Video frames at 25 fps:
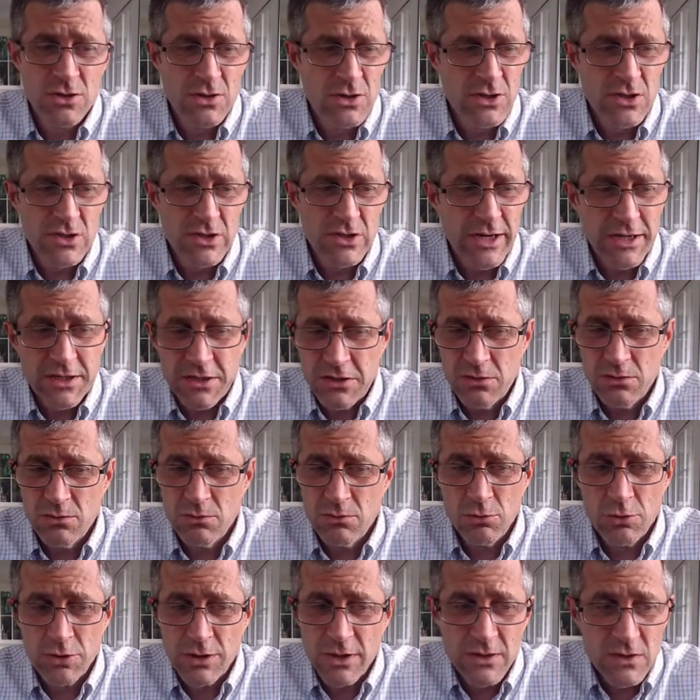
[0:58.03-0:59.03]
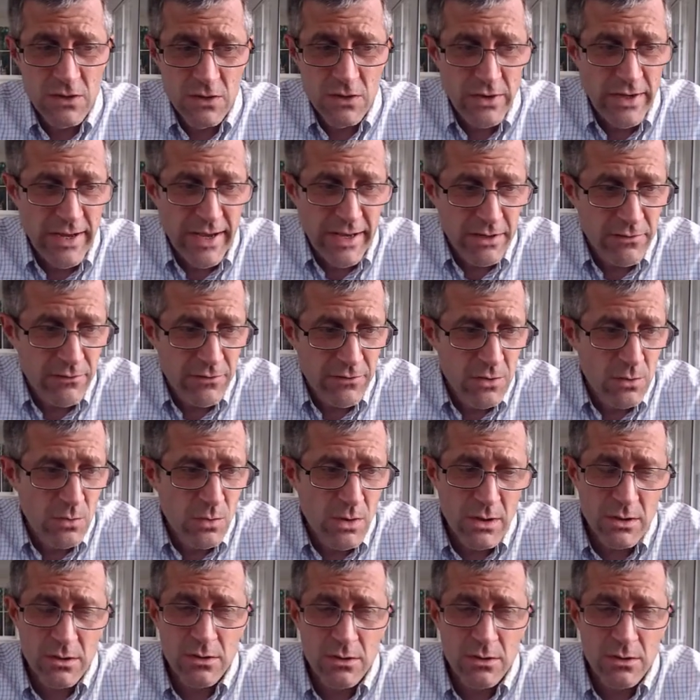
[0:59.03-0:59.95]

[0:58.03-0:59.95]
decide to look into that if you want.